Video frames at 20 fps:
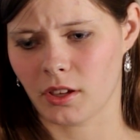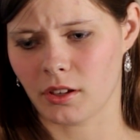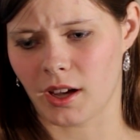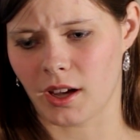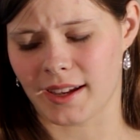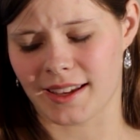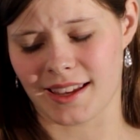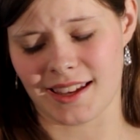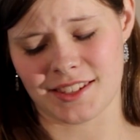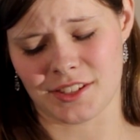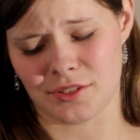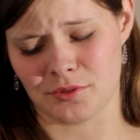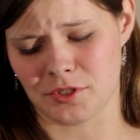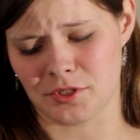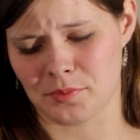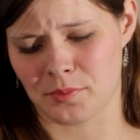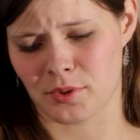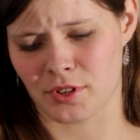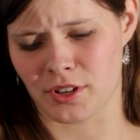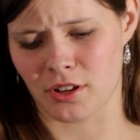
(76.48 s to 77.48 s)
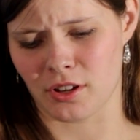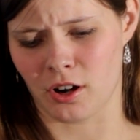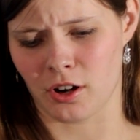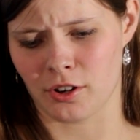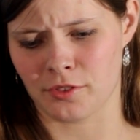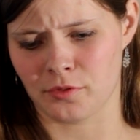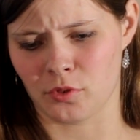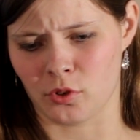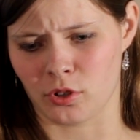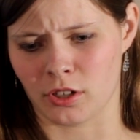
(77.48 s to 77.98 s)
I guess it was pretty
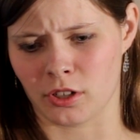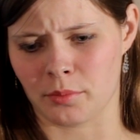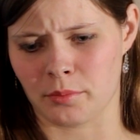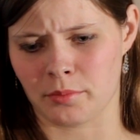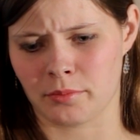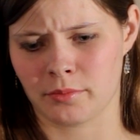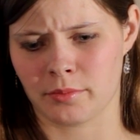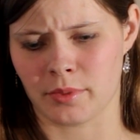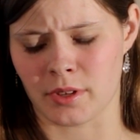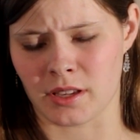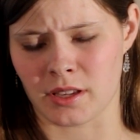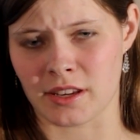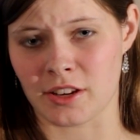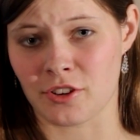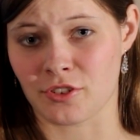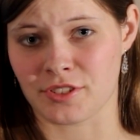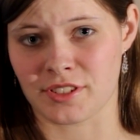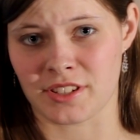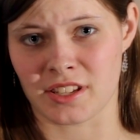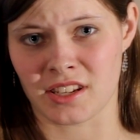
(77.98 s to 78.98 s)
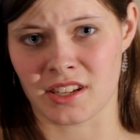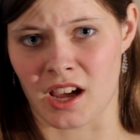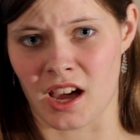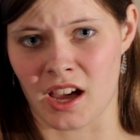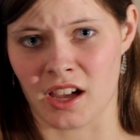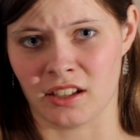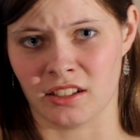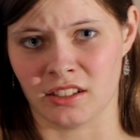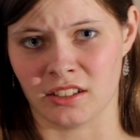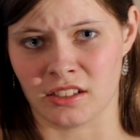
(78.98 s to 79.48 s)
hard for him, being near
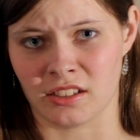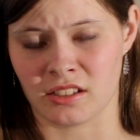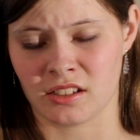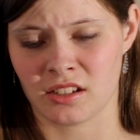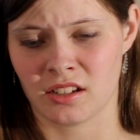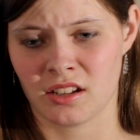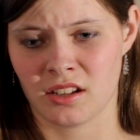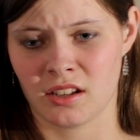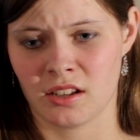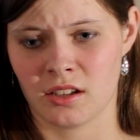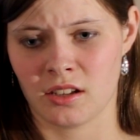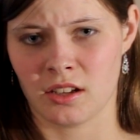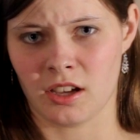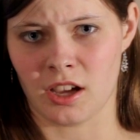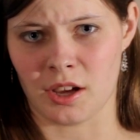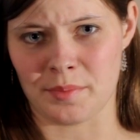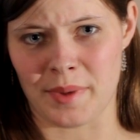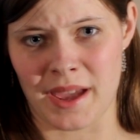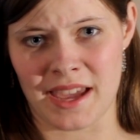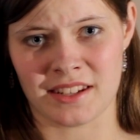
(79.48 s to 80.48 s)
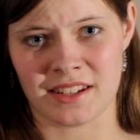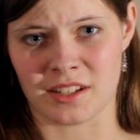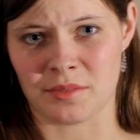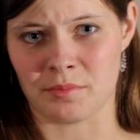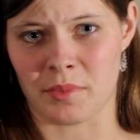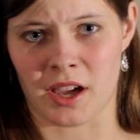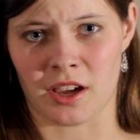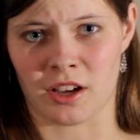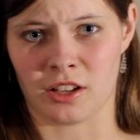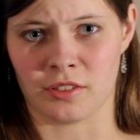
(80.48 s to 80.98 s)
senile and abandoned
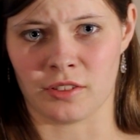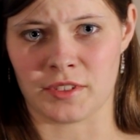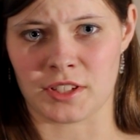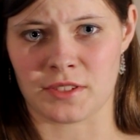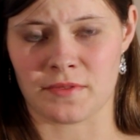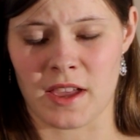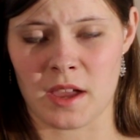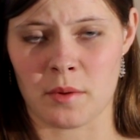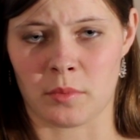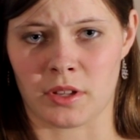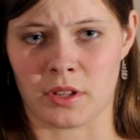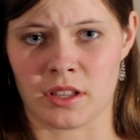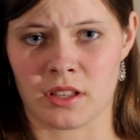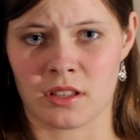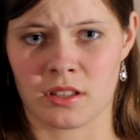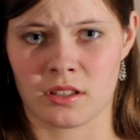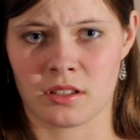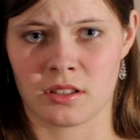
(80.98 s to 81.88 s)
by all of his family.